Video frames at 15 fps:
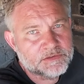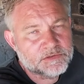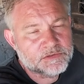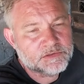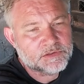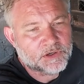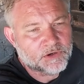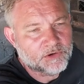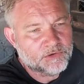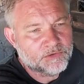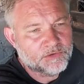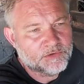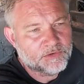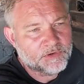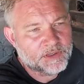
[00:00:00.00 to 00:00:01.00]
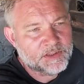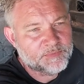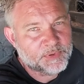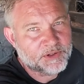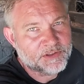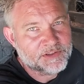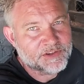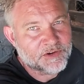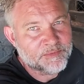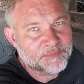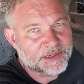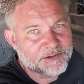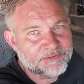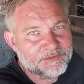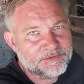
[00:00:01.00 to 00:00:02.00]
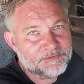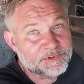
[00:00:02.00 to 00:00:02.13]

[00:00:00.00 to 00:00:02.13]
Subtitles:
So he's built his own mount,